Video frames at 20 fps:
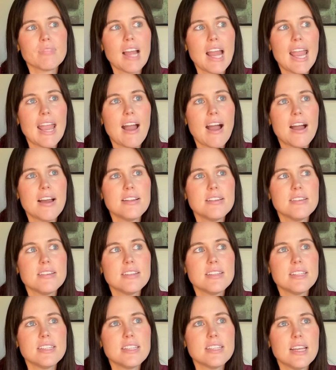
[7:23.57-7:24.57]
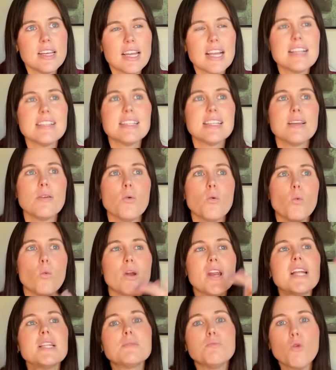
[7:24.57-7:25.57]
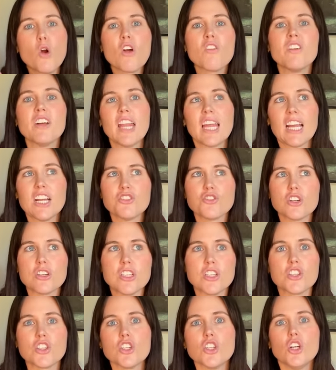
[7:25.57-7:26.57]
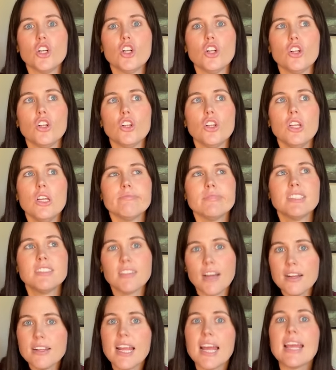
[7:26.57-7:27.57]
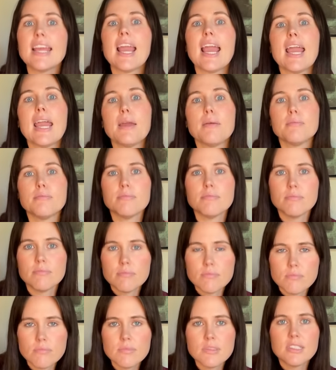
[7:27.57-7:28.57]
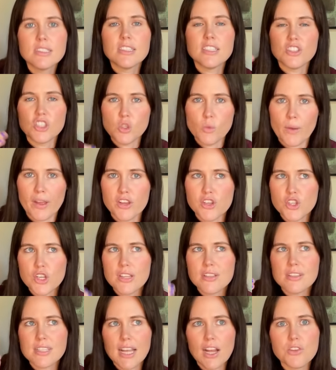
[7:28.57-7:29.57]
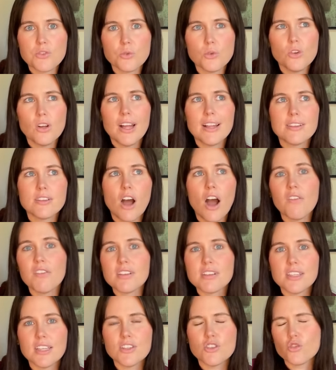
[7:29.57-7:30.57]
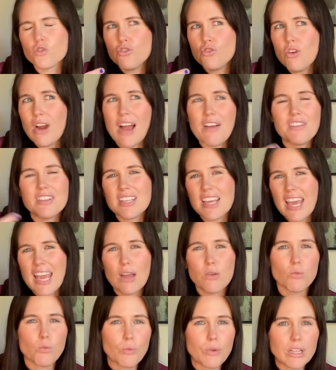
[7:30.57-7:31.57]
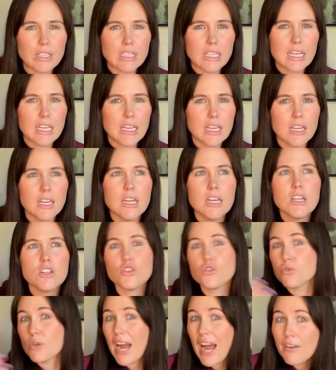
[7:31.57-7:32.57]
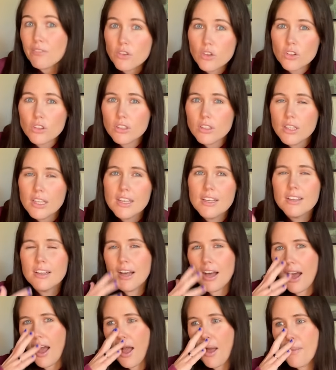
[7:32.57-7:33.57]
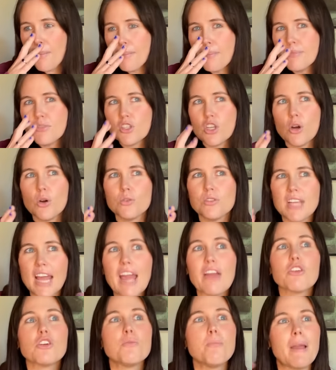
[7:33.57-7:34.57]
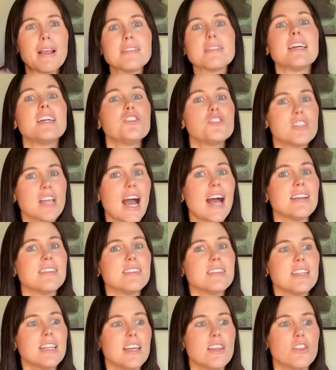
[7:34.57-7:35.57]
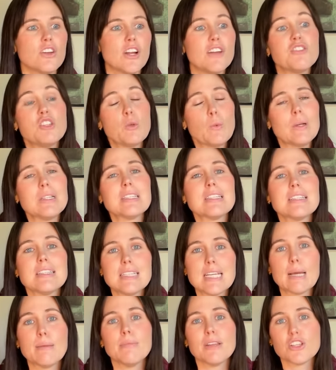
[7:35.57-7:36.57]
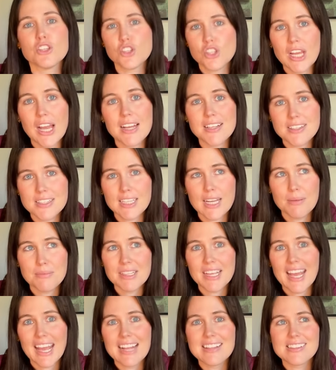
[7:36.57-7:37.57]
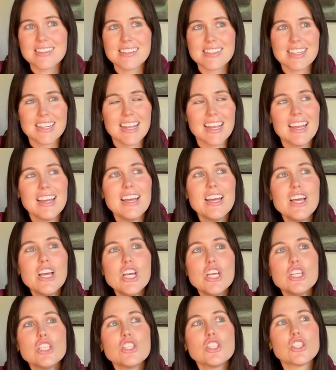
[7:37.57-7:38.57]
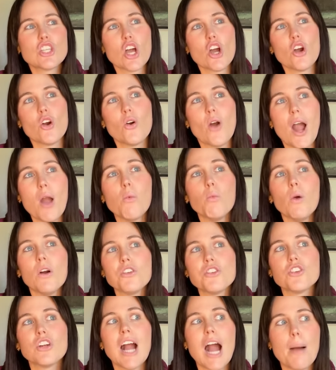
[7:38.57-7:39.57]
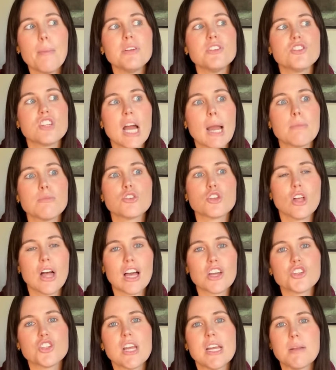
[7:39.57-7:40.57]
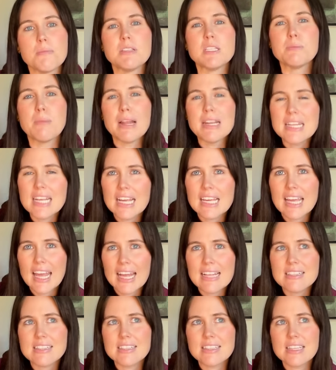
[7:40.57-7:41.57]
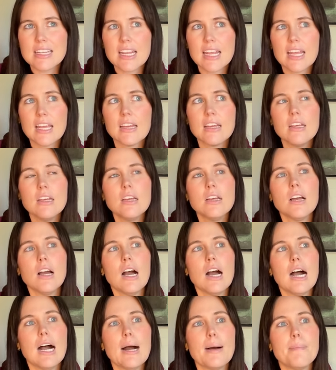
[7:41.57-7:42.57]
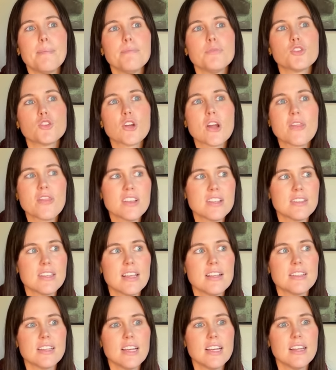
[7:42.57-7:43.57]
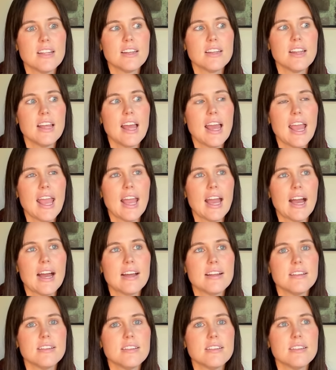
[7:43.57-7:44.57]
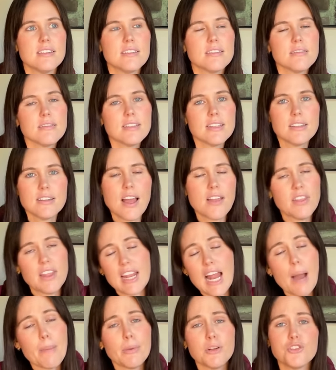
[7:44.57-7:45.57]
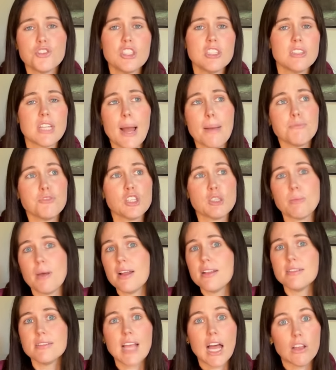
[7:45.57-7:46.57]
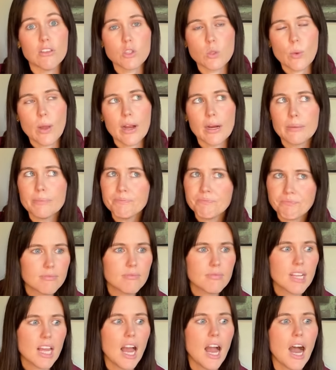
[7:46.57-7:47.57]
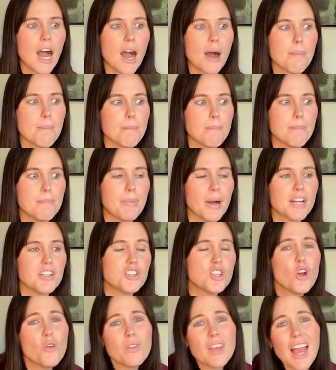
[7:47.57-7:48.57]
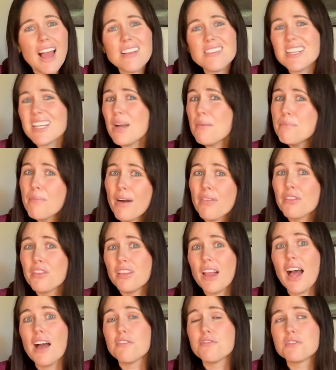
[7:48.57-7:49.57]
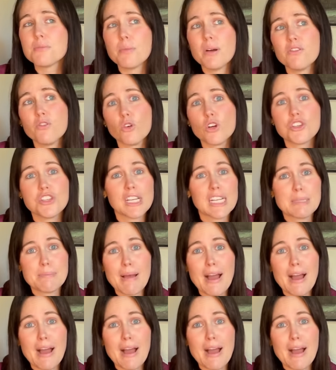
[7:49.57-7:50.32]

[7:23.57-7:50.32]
and because when it's more of a, like a traditional Sunday game situation schedule, it's obviously Travis can't really travel. Um, so Taylor basically just has to either, if she wants to see him, like she has to come to Kansas City. So I wonder how much time she'll actually end up spending in Kansas City um, during the season and and then how much time she spends elsewhere. Um, but she only has like a month left before she gets